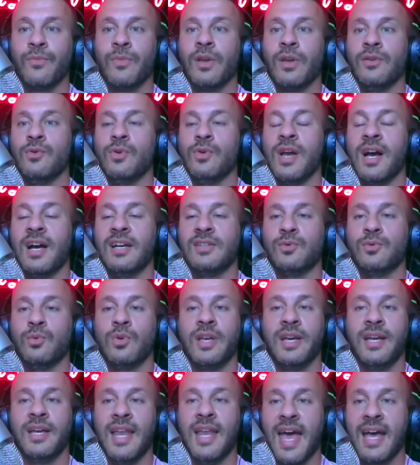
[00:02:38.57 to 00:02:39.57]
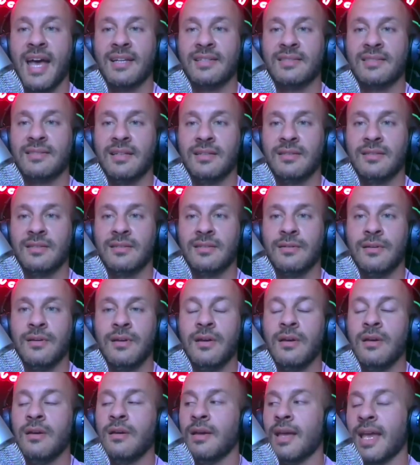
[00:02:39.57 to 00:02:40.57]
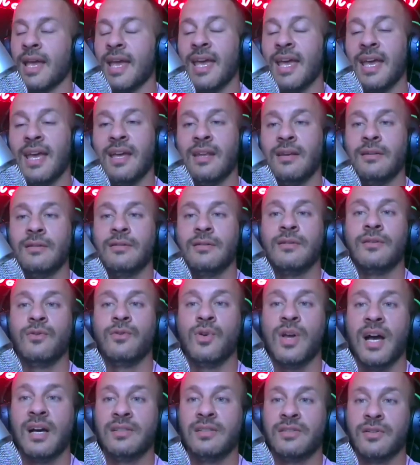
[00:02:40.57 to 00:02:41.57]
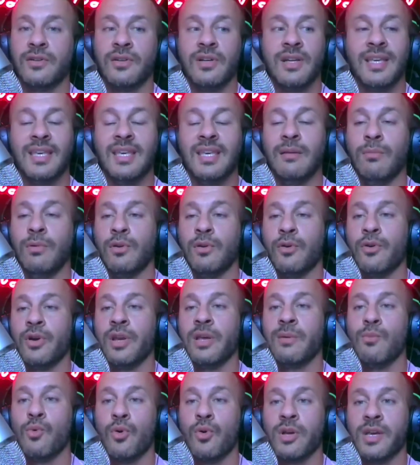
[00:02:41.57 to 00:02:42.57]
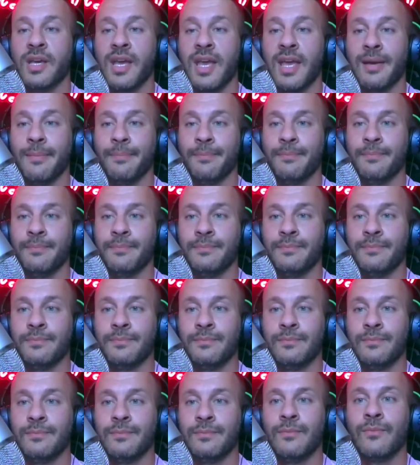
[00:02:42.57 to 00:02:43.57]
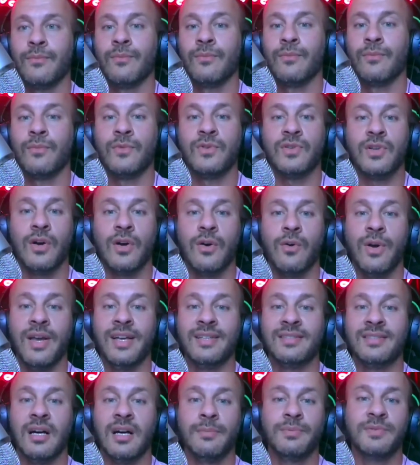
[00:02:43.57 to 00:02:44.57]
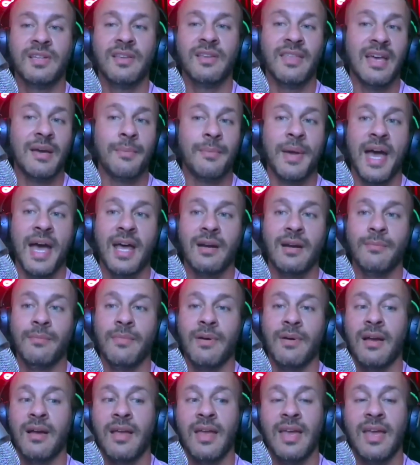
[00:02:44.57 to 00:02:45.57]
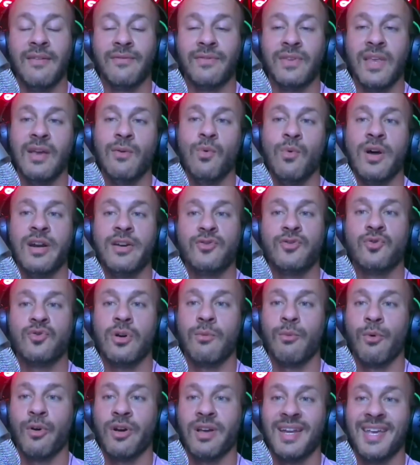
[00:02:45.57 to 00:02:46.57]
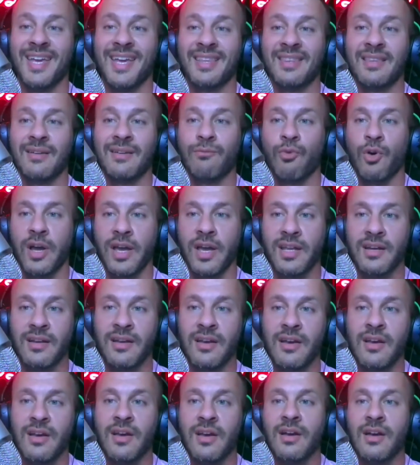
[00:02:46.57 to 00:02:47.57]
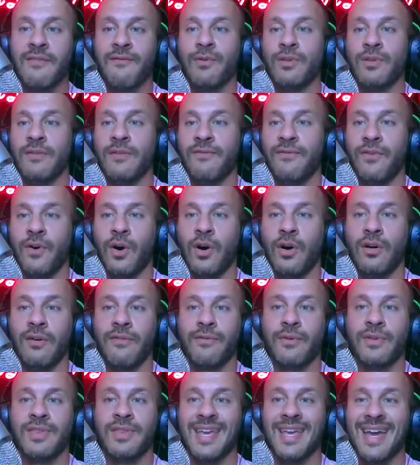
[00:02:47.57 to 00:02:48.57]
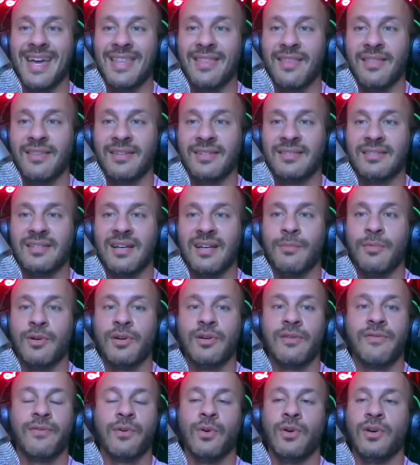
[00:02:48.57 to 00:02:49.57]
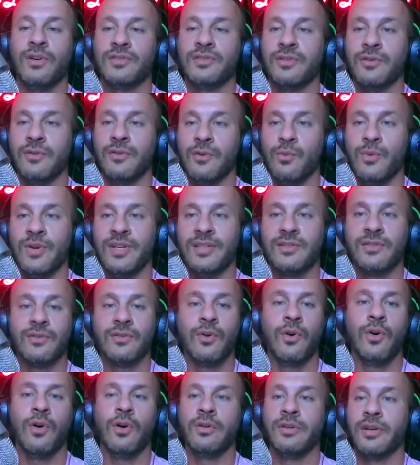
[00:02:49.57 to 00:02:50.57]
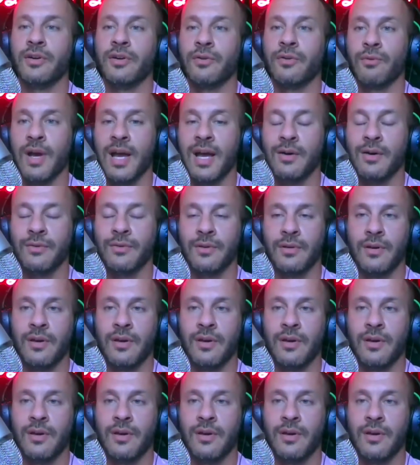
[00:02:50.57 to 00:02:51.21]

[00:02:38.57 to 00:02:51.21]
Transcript: You guys will get access and you guys are going to keep learning more game. So it's up to them, Adam. If they want to join, we're going to get them right for the fall, for the end of the summer, for also the winter, all year round.